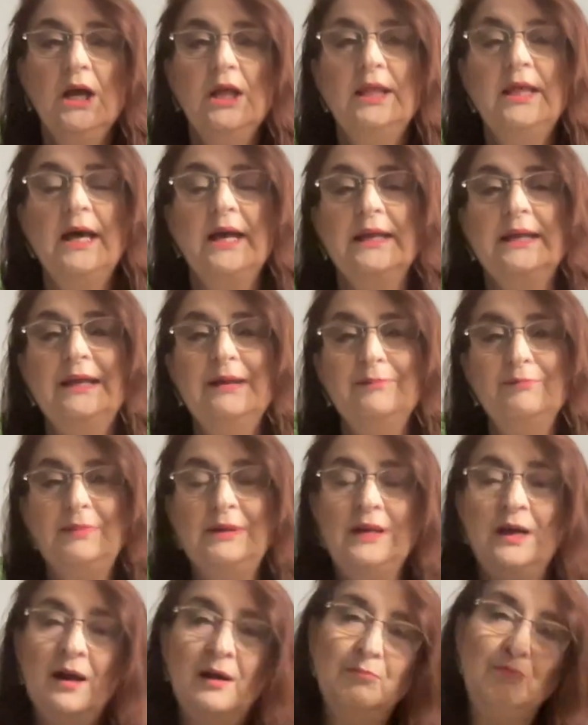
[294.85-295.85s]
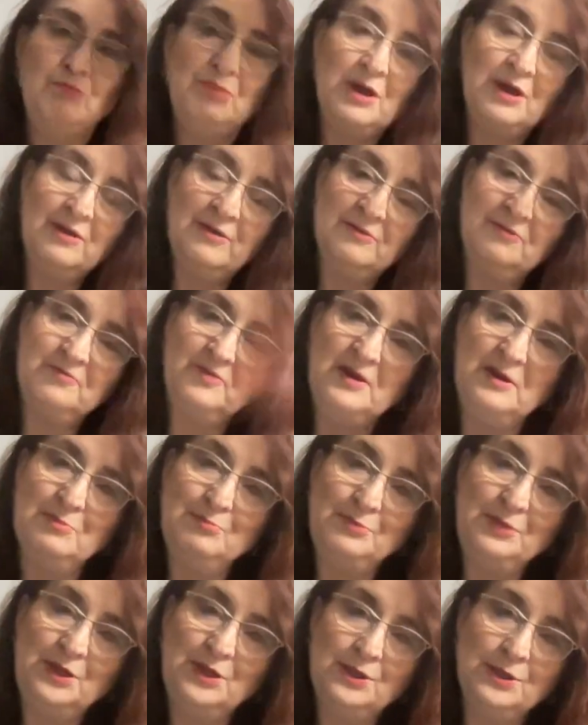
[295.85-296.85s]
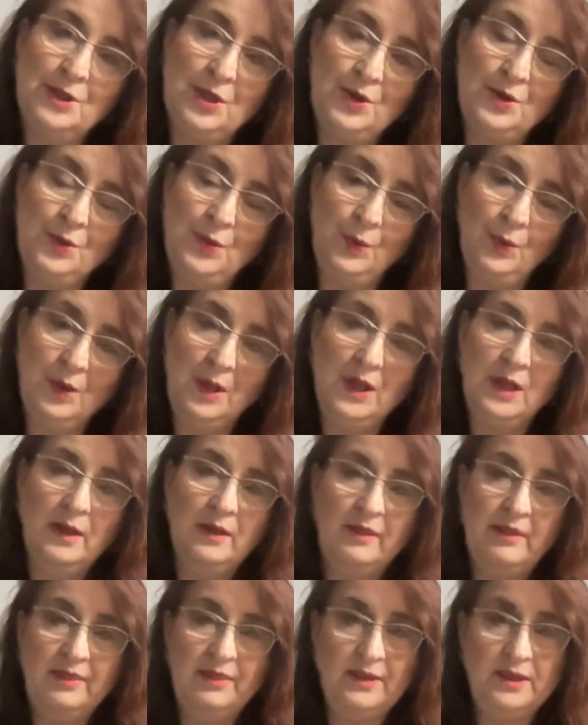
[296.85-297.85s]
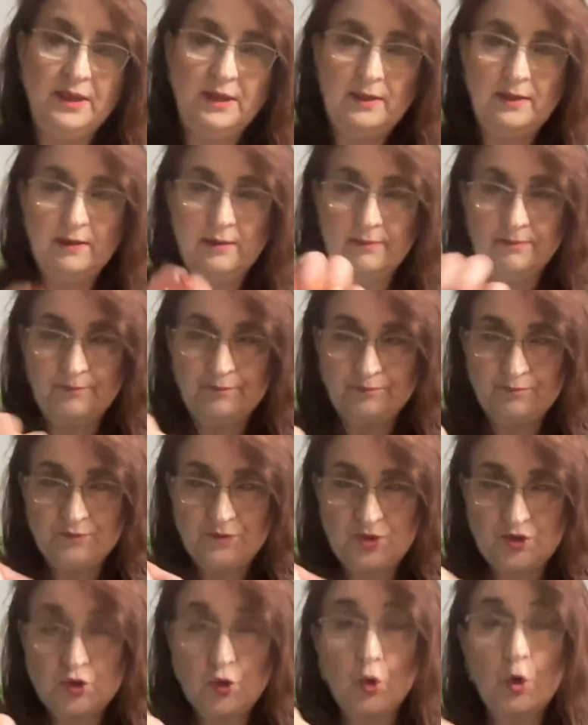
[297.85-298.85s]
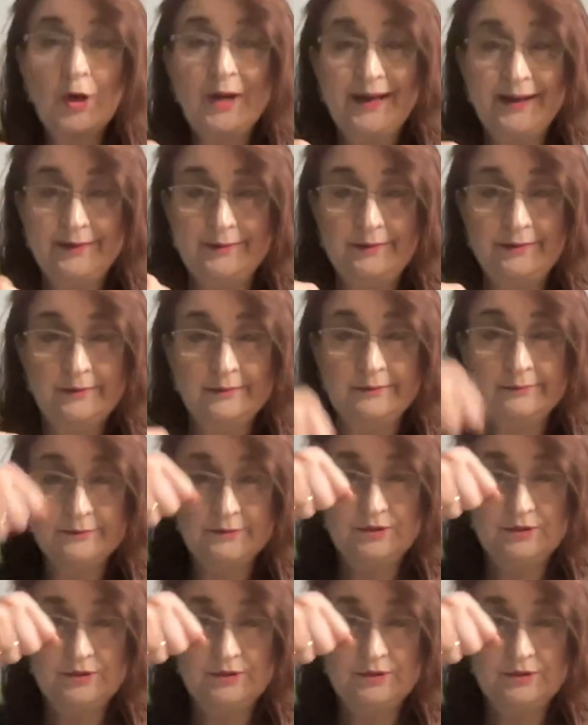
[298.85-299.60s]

that can be above and below the door handle.